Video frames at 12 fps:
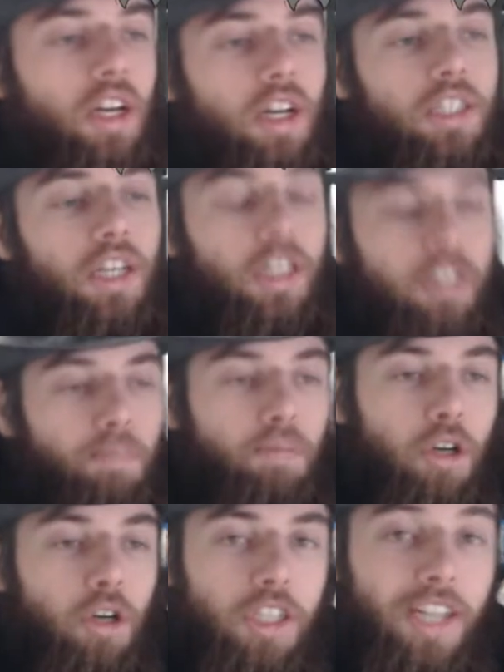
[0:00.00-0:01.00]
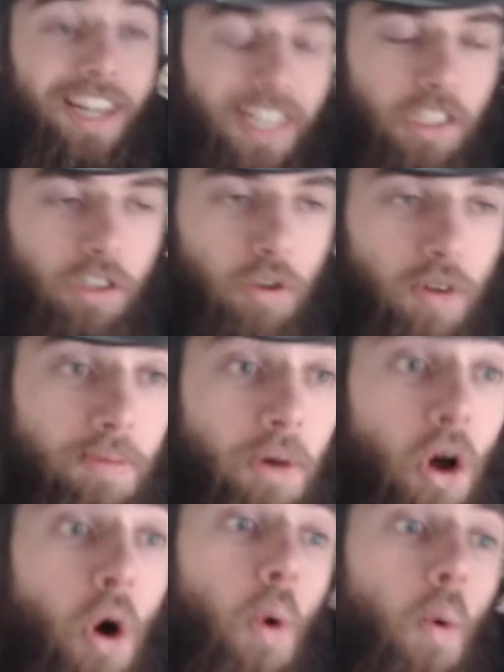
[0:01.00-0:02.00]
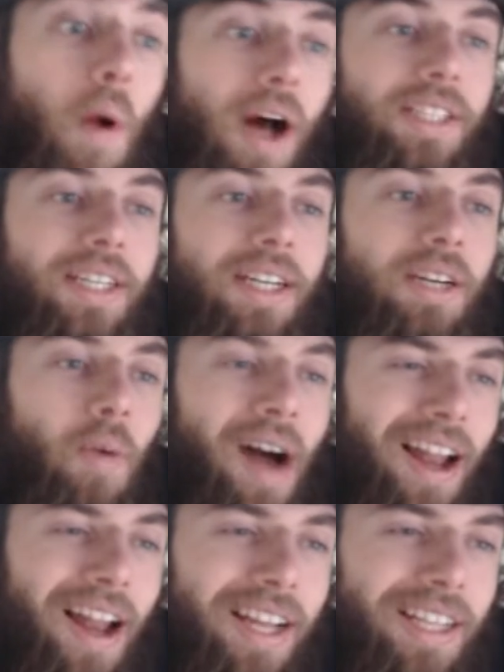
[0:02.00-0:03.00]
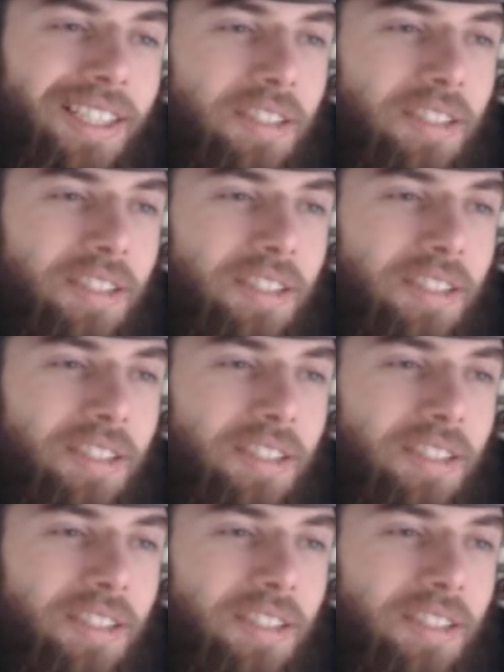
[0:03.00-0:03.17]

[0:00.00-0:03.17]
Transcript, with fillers: just a person that can scream. What? It, eh, while it is